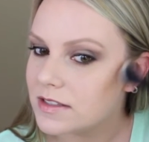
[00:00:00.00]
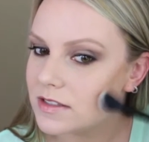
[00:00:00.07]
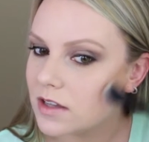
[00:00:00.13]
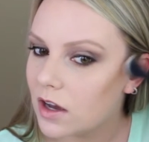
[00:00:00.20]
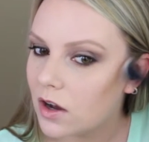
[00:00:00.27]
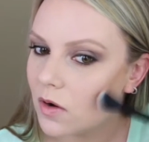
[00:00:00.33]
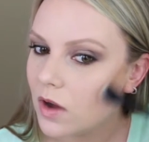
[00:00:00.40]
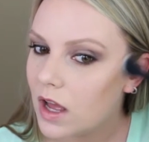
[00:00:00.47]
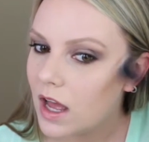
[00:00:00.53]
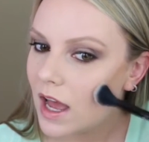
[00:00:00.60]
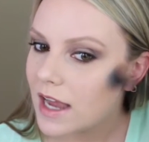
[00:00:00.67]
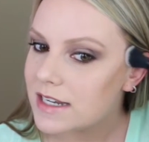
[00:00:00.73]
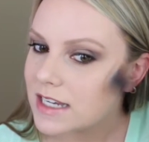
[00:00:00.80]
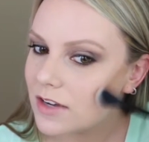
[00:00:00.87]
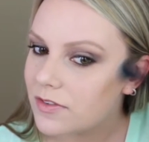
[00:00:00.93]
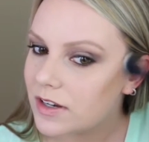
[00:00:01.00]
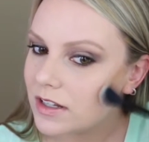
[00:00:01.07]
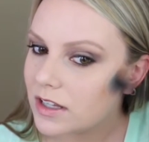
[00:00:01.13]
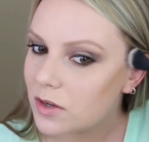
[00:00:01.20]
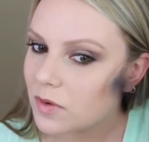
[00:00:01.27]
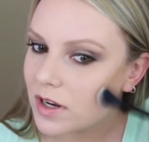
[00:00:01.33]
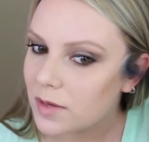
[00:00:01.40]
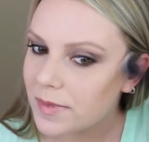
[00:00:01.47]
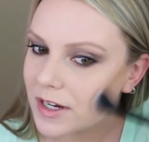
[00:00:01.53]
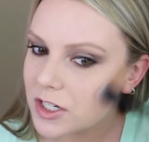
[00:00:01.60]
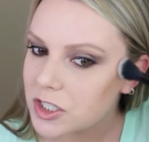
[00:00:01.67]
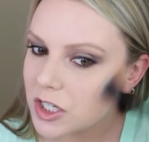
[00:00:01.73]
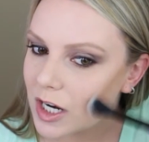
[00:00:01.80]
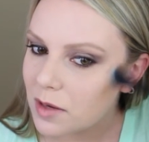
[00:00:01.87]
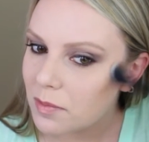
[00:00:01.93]
So I definitely want to make
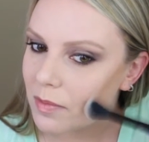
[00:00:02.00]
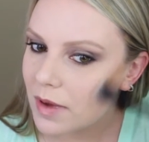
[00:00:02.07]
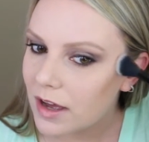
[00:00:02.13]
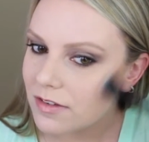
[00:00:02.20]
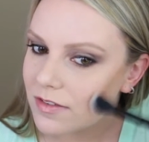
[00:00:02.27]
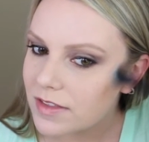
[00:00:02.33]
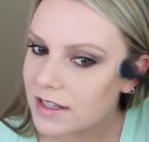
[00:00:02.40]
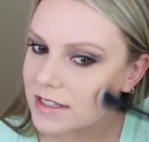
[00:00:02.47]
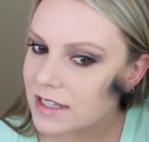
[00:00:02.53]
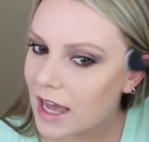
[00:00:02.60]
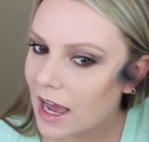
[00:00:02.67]
sure I buff this